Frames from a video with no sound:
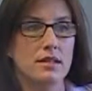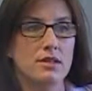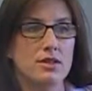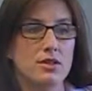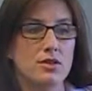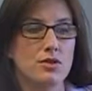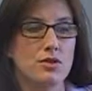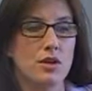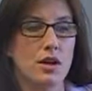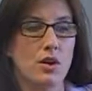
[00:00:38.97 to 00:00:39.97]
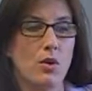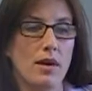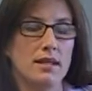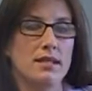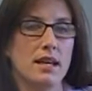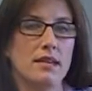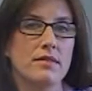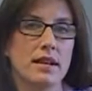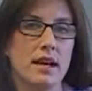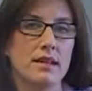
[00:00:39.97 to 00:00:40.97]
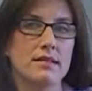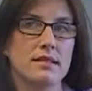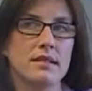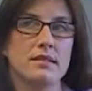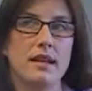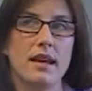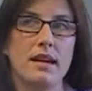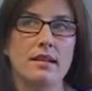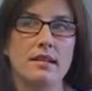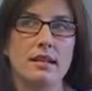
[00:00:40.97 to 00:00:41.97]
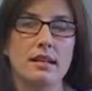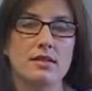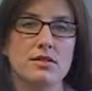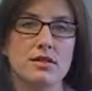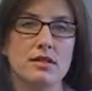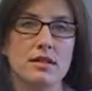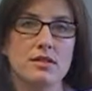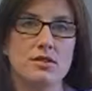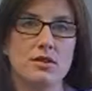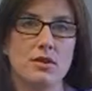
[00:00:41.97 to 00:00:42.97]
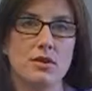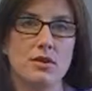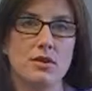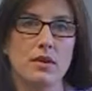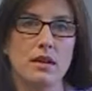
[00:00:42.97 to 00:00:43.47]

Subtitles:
do a quantitative analysis and get students to